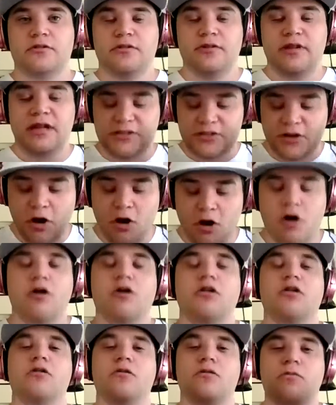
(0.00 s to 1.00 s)
That's
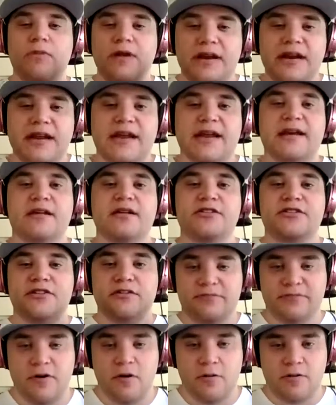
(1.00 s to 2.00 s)
all we need to
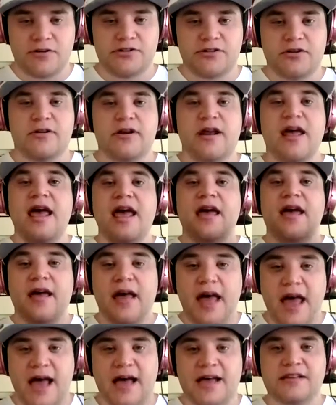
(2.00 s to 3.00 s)
focus on
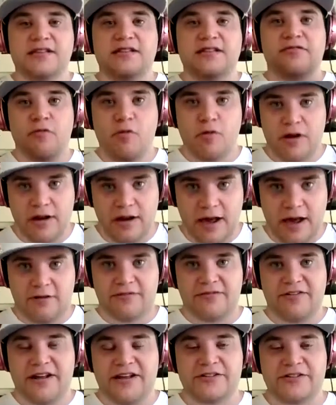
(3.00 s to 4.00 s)
as 49er
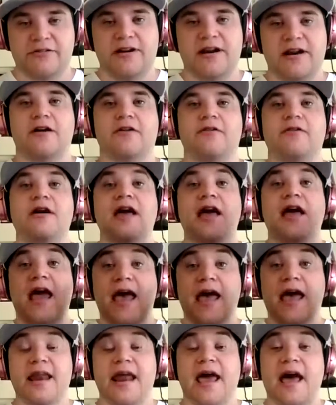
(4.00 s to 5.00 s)
fans right now.
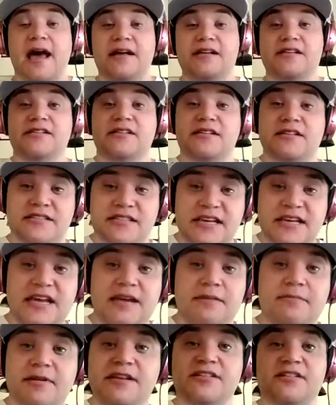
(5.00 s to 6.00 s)
And as the
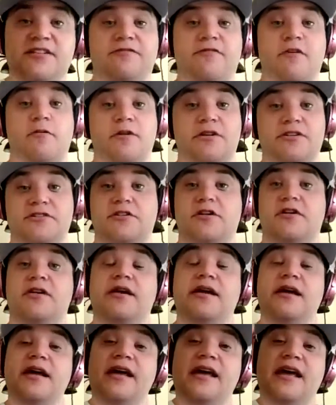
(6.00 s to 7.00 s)
team needs to focus on
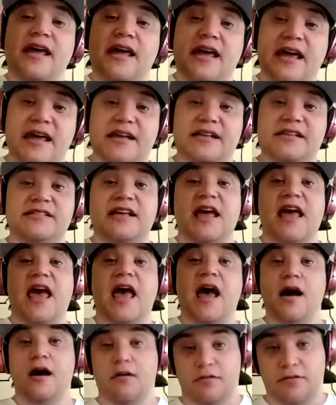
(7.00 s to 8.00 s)
is
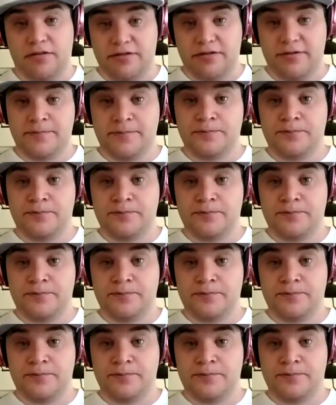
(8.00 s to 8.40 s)
health.